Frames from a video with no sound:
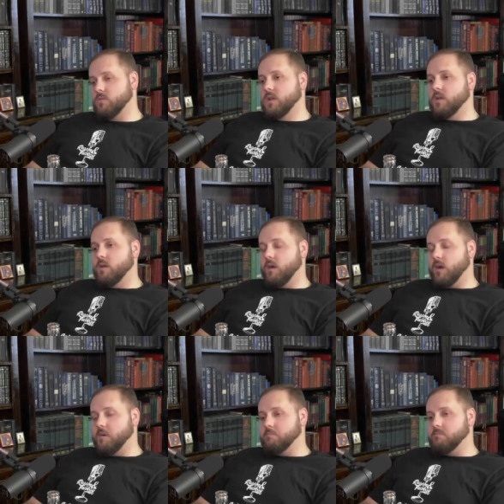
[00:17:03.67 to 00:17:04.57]

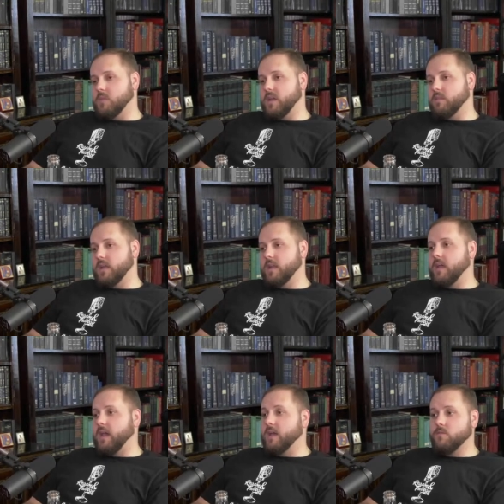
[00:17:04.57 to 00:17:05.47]
Um, and then
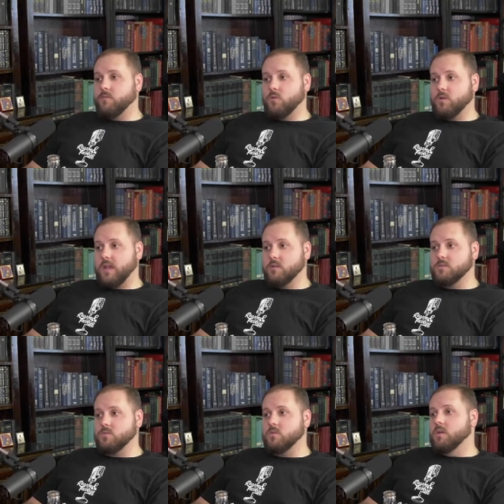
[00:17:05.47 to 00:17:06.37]
at the fourth
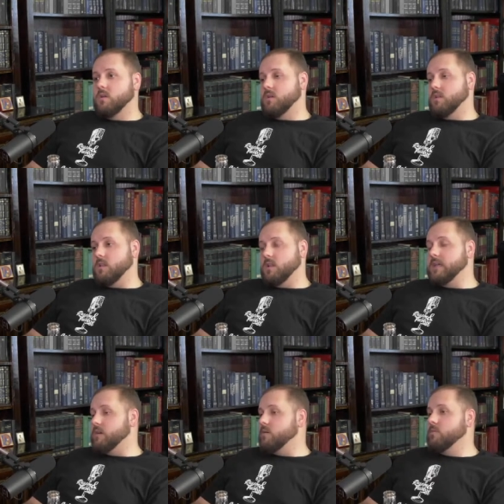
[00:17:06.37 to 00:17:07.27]
council,
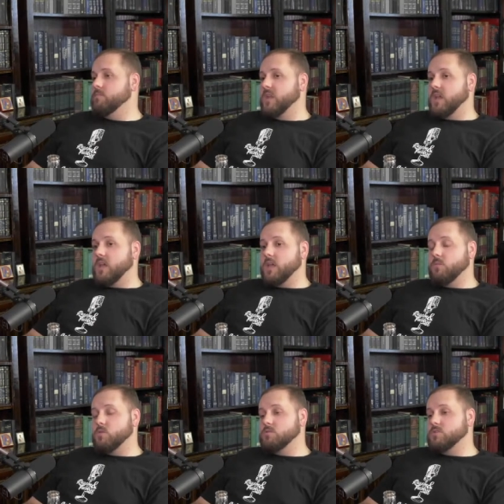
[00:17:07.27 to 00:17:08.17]
Leo, he
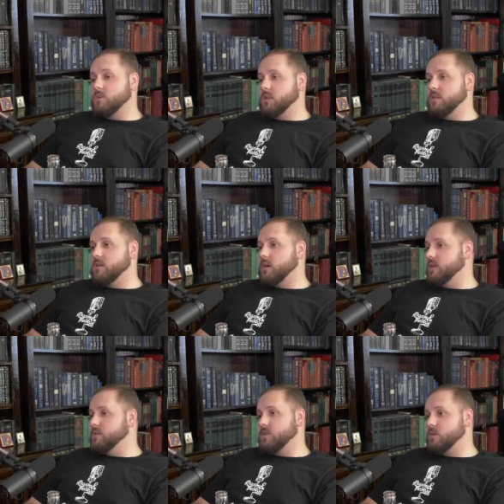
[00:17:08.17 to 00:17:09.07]
most certainly thought his
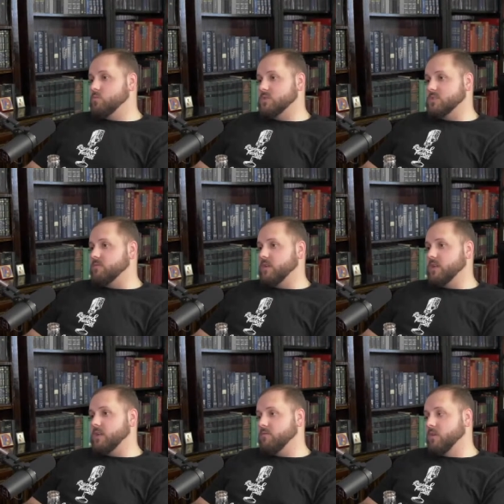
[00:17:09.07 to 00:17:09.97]
tome was
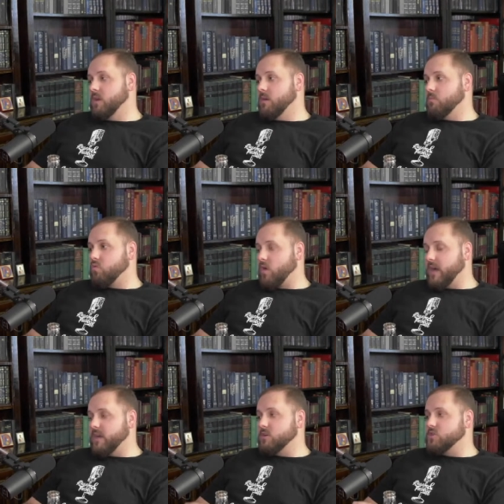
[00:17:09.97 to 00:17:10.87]
definitive yeah.
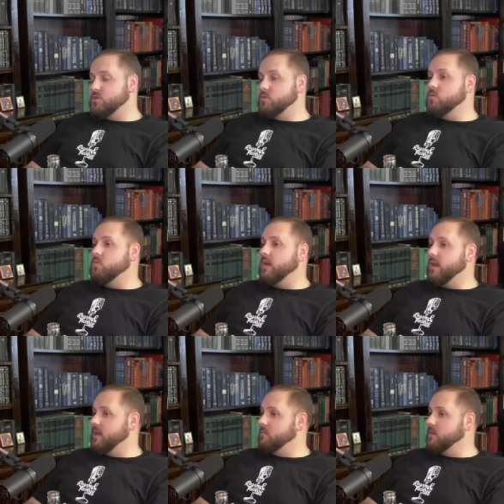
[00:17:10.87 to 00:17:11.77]
prior to an
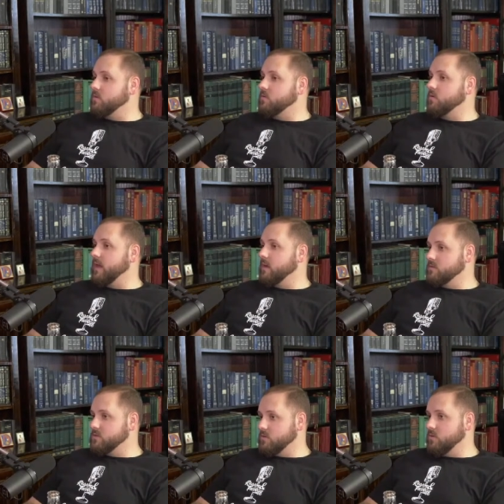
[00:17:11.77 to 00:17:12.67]
ecumenical council